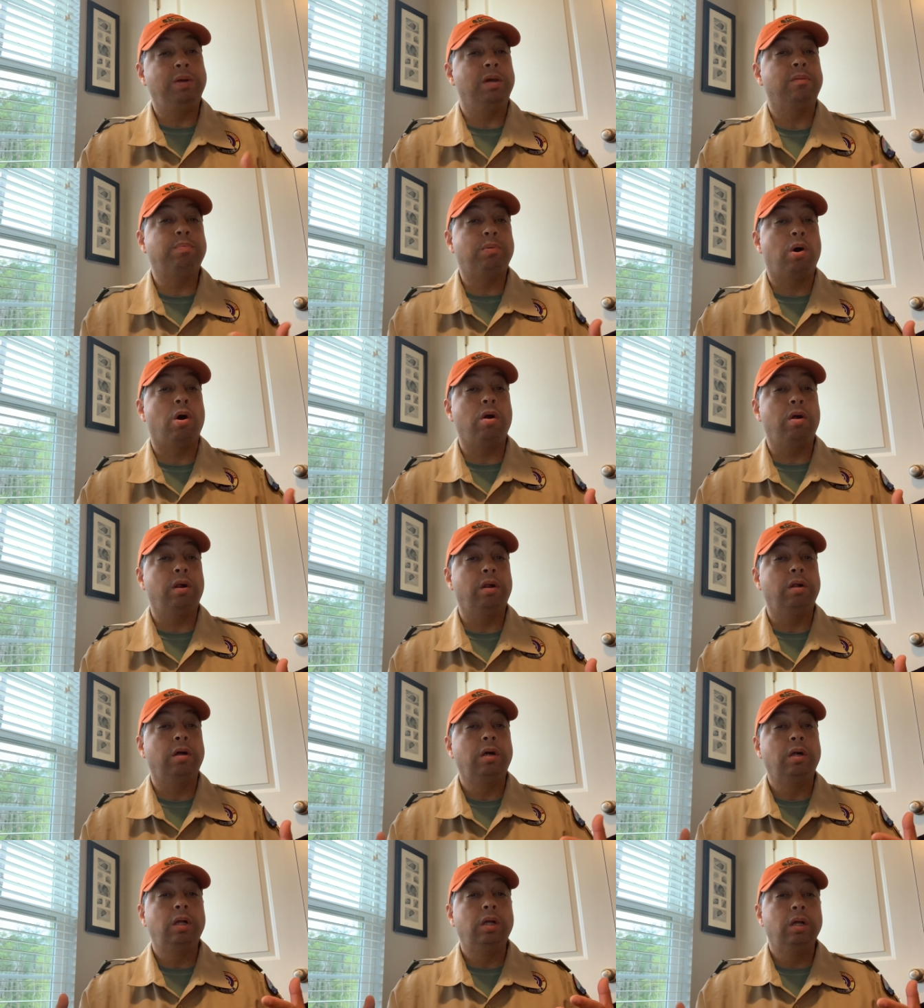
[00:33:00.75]
a
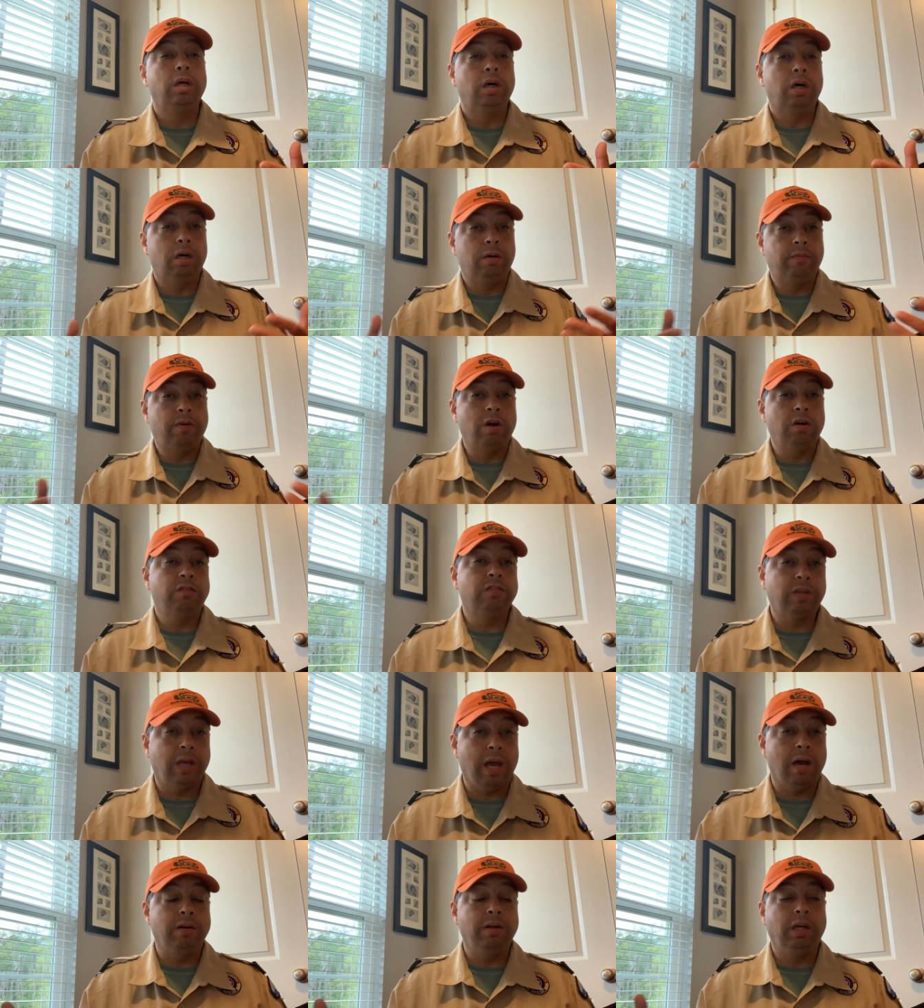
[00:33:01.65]
part of our
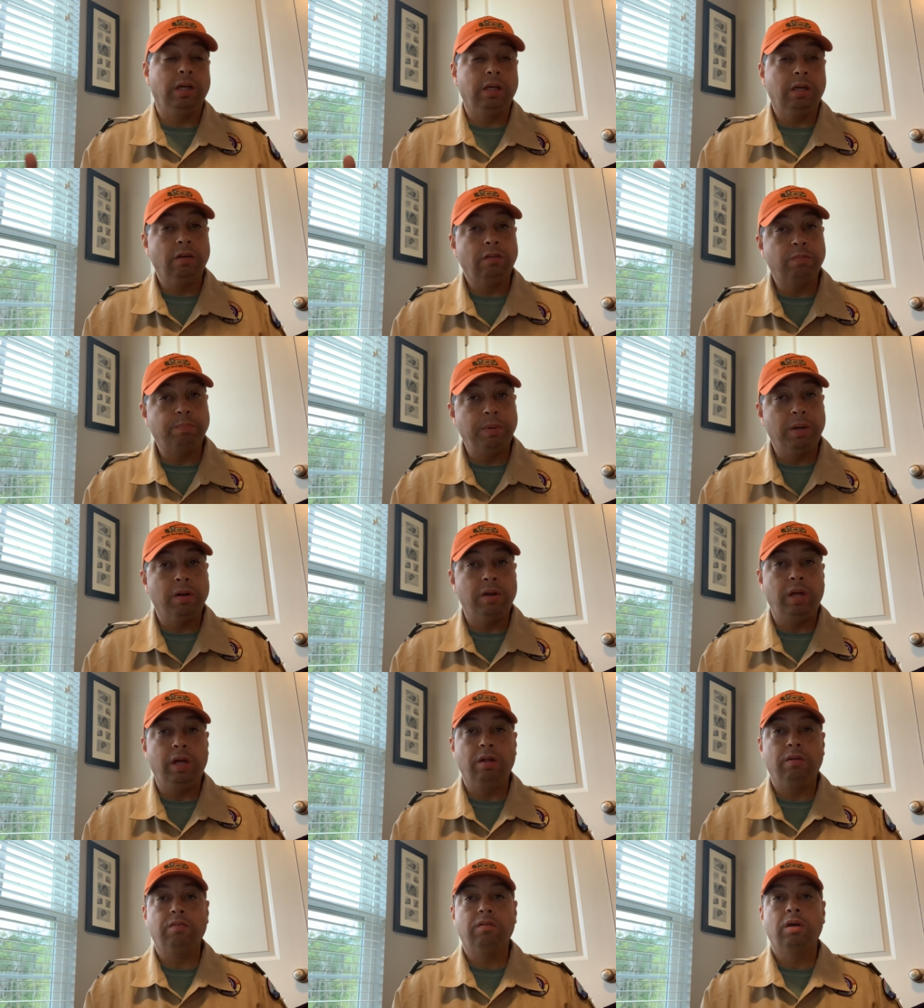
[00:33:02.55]
scouting
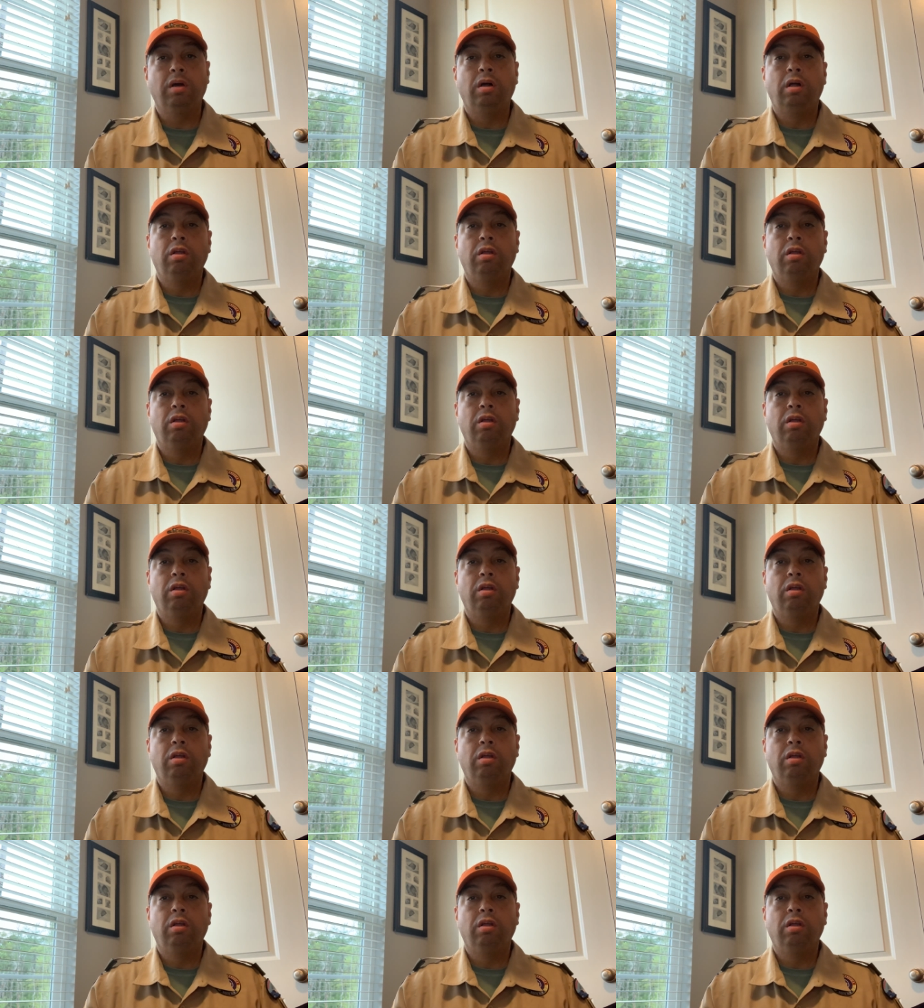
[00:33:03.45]
experience.